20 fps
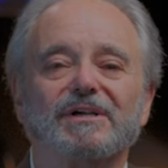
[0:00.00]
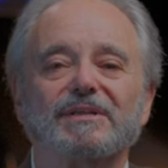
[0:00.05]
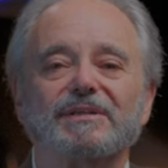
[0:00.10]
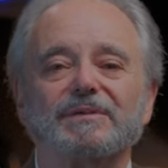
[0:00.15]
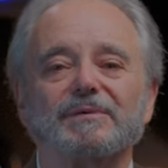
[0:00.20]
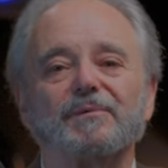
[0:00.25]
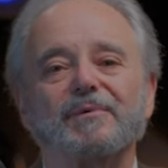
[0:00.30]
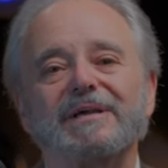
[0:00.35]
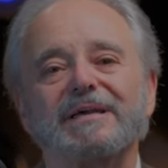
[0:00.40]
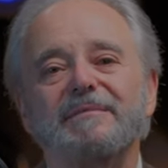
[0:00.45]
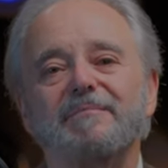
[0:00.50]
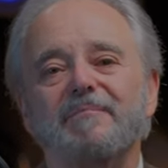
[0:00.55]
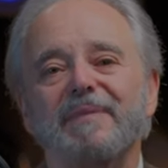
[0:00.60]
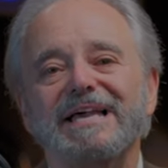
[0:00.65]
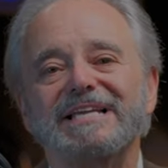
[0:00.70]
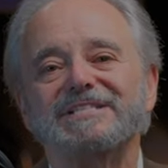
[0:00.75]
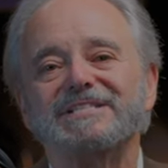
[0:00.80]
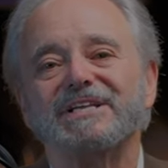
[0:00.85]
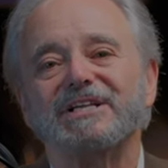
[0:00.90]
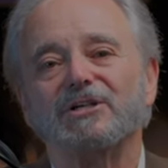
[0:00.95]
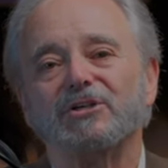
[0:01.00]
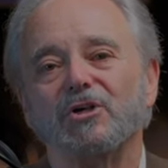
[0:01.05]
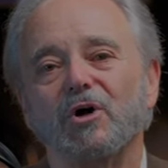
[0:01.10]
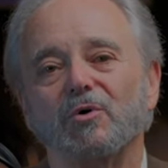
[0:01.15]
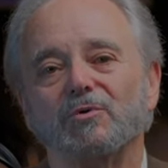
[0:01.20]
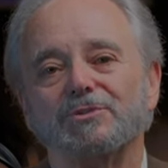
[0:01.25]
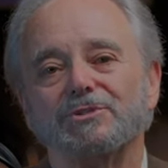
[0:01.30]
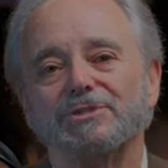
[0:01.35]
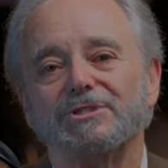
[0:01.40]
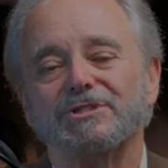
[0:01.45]
three basic
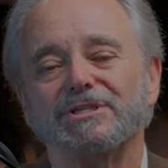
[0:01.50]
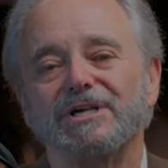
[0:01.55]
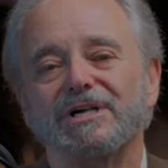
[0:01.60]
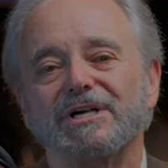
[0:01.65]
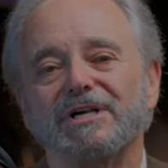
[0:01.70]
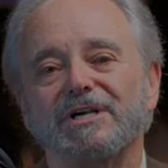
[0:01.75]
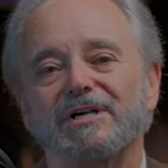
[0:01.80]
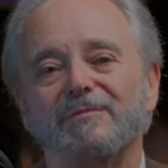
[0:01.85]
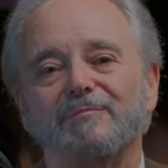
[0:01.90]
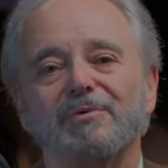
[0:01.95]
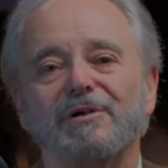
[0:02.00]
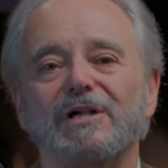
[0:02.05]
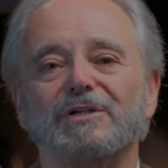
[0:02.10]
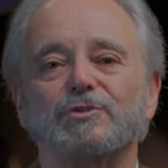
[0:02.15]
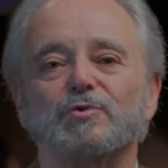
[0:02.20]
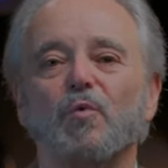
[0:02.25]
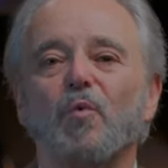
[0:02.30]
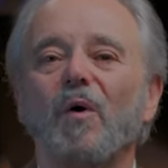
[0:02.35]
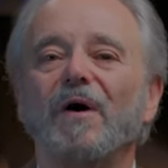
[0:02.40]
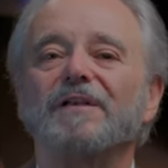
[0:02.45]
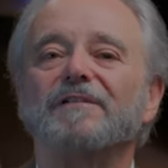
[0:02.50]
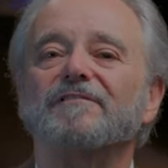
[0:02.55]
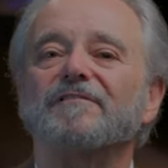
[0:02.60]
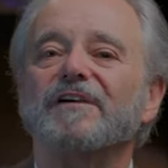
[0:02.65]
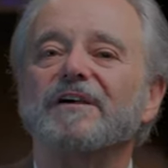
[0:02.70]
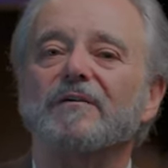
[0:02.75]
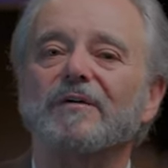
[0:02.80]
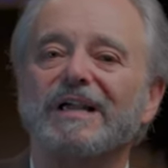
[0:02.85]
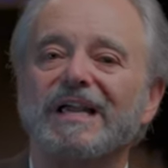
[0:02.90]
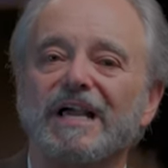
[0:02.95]
notes plus one
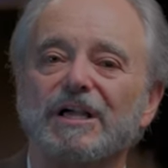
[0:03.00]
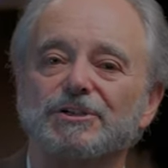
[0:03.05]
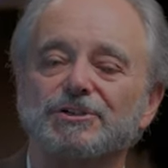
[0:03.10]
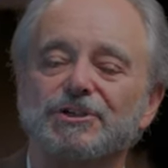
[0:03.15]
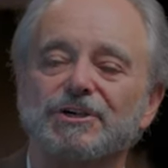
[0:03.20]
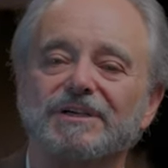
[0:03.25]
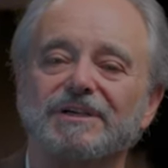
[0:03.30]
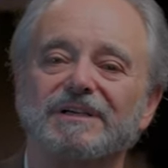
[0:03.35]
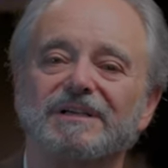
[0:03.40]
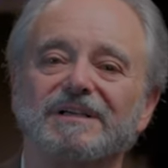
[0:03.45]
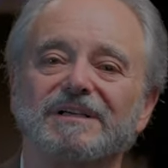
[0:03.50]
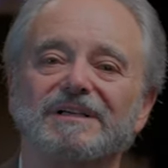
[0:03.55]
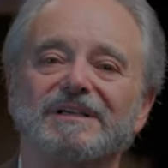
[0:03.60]
variation.